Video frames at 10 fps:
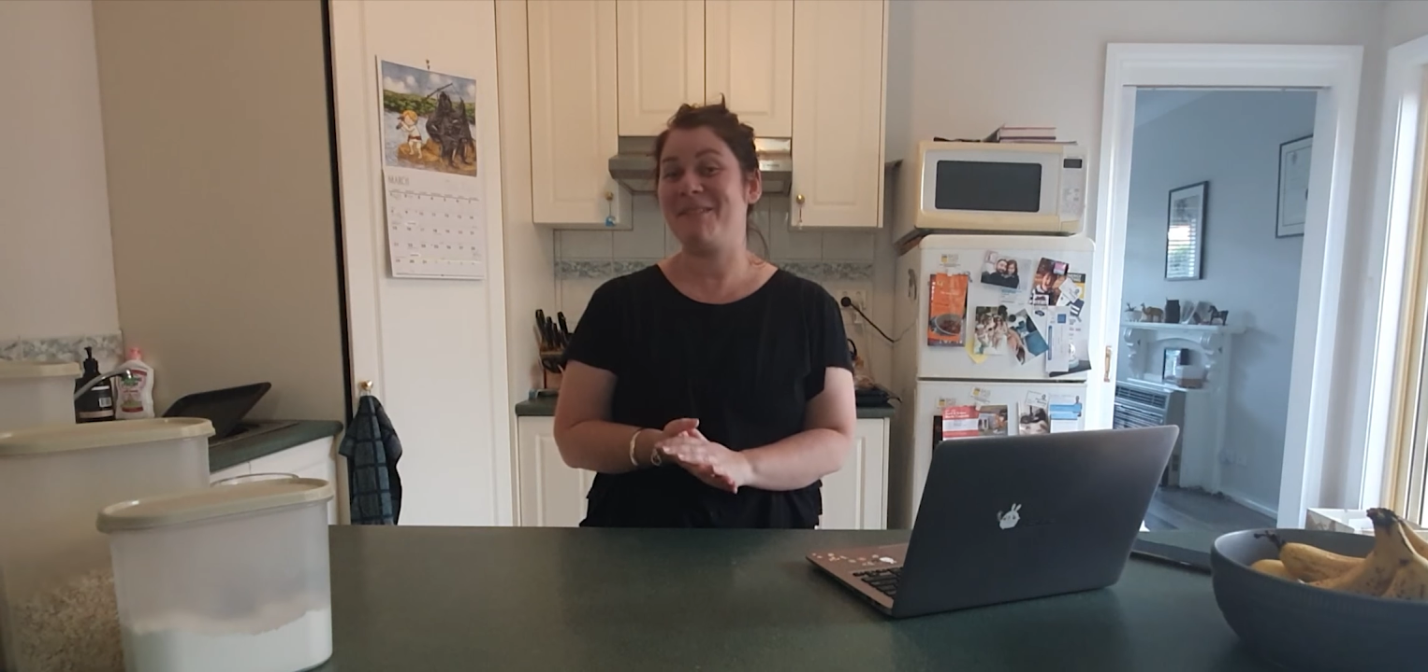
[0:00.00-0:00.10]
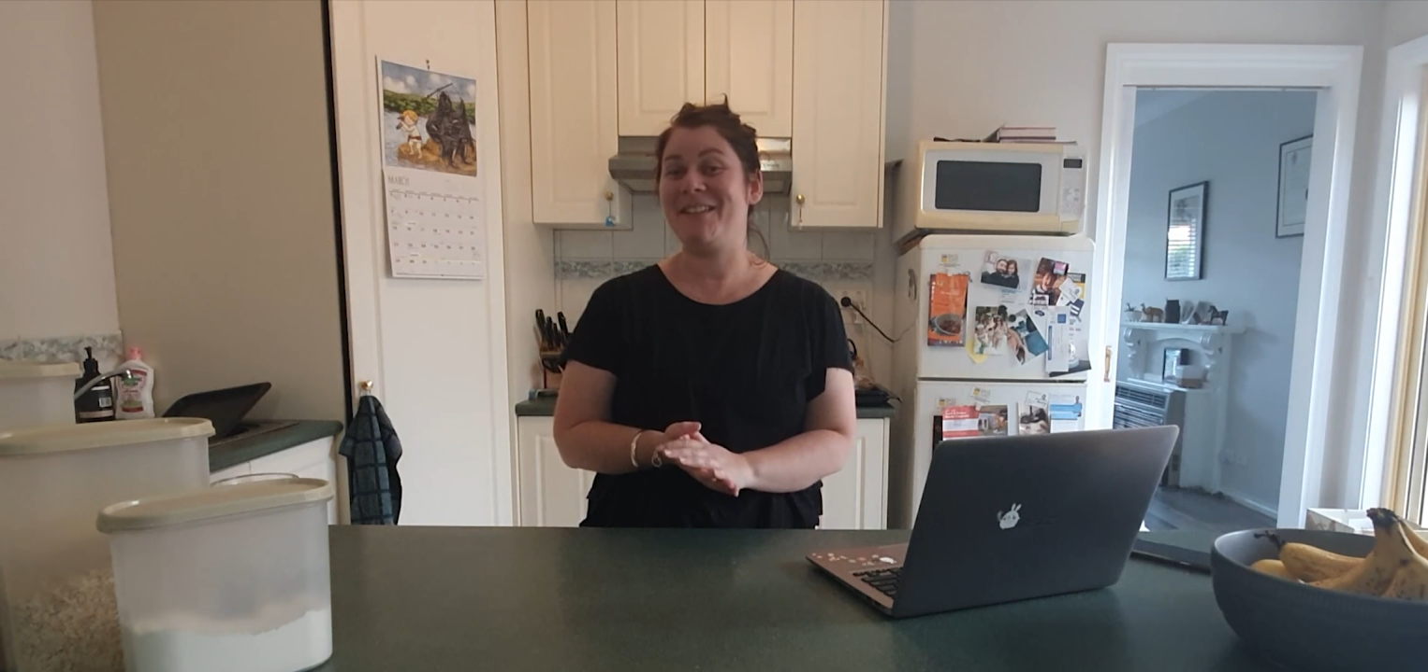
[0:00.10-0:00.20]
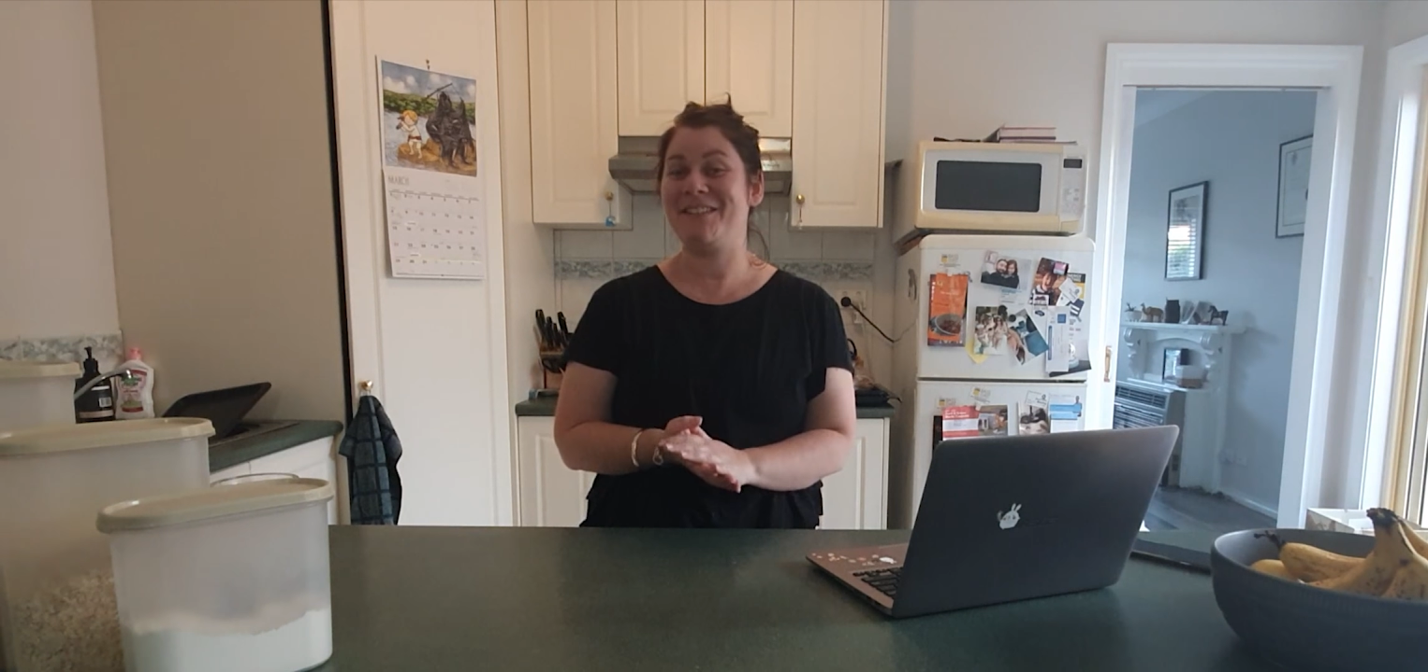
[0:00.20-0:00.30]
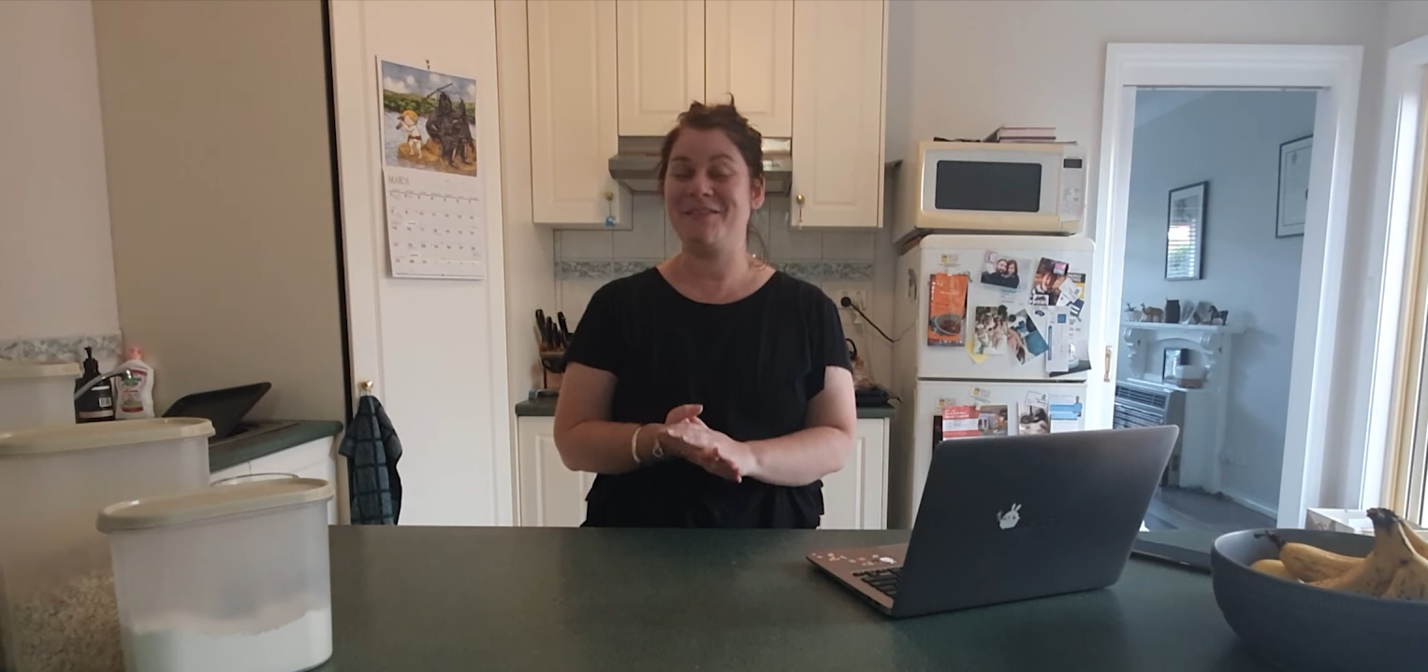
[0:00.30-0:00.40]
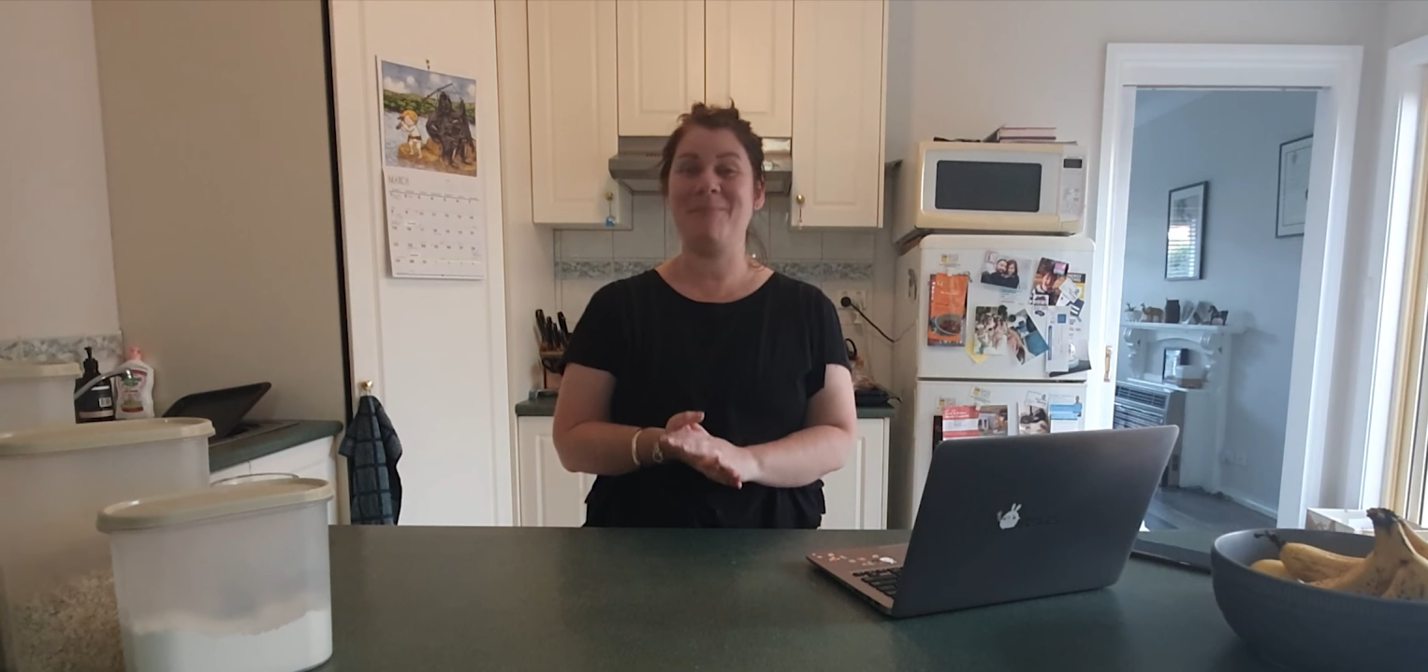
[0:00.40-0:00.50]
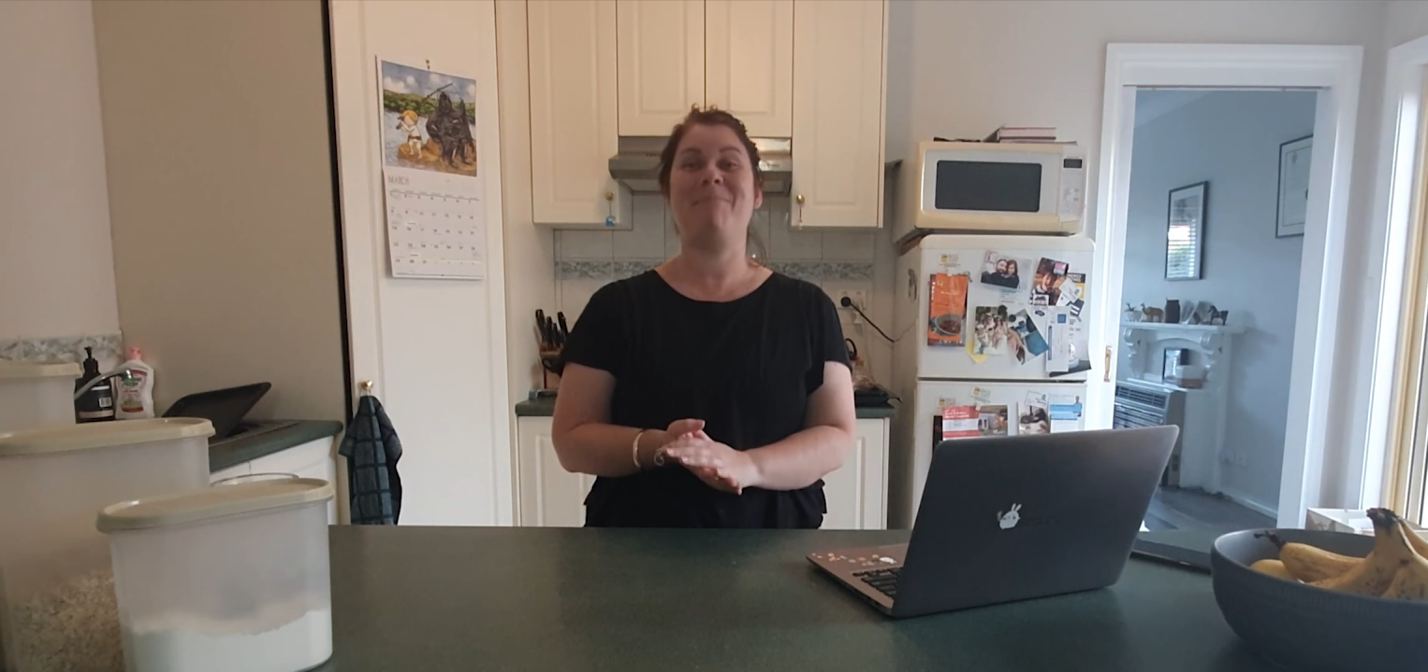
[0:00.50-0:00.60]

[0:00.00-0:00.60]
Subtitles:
myself to